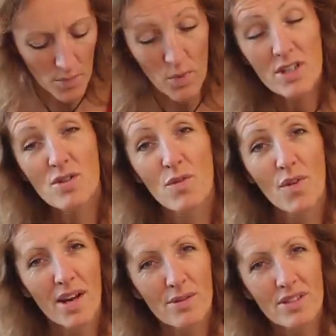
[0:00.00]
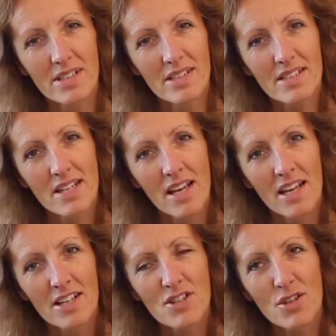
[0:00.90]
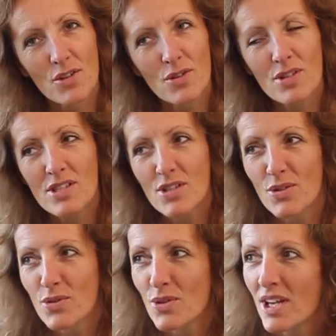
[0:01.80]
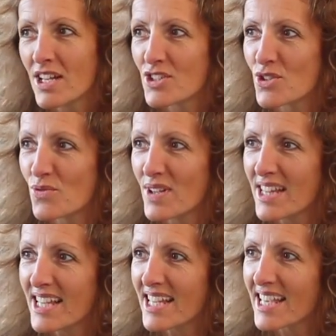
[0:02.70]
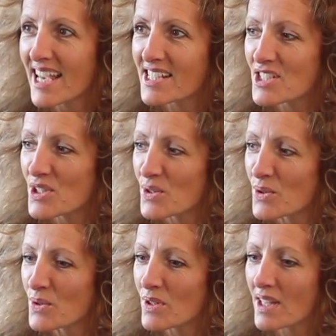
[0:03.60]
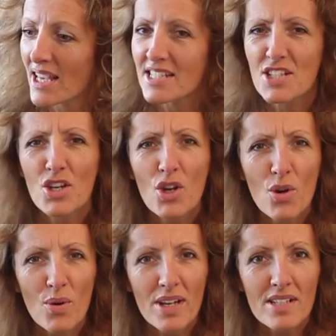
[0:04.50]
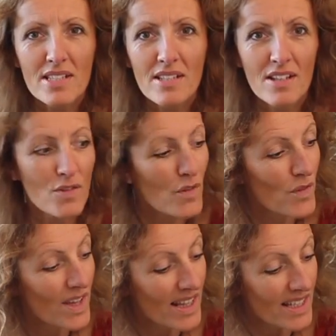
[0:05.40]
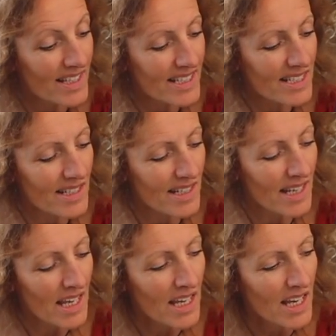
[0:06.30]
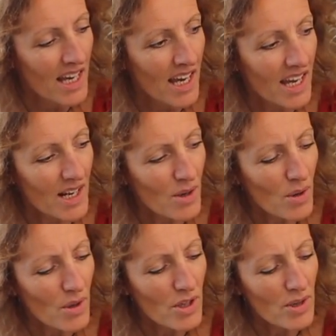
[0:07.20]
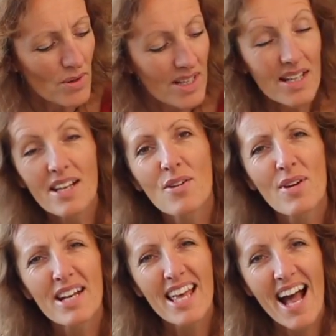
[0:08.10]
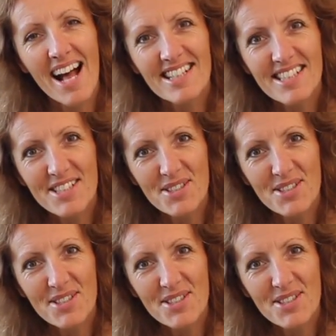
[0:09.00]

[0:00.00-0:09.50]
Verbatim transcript: and once you've found it, to to to really get to get to know it and feel it and and you know it, it already has a